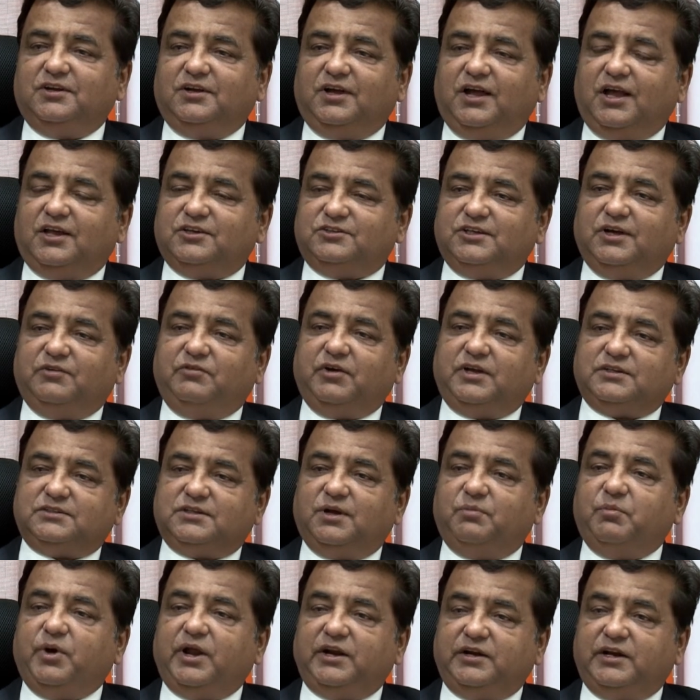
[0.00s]
SDF has the
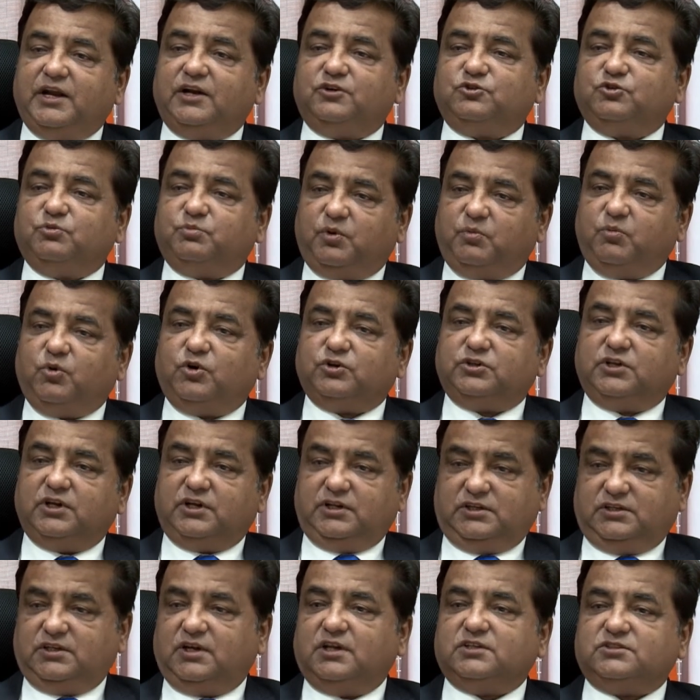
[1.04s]
mandate to promote the
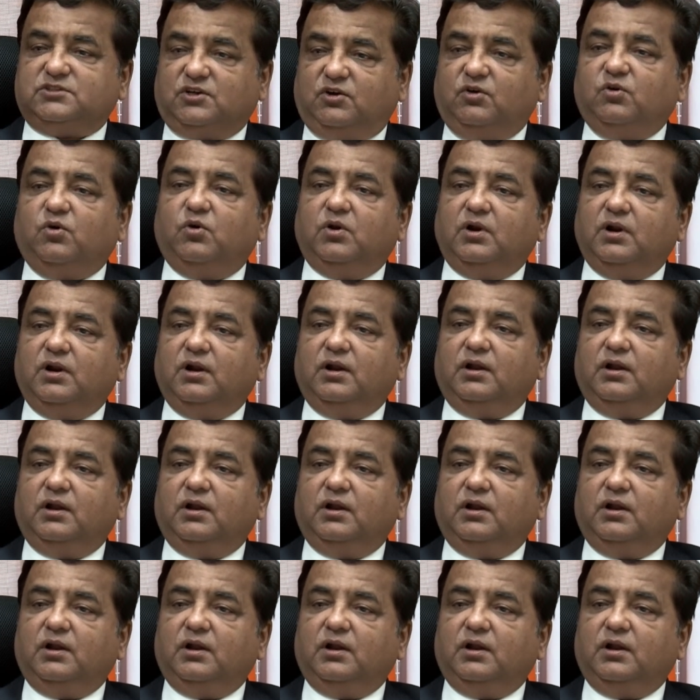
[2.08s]
region as a whole,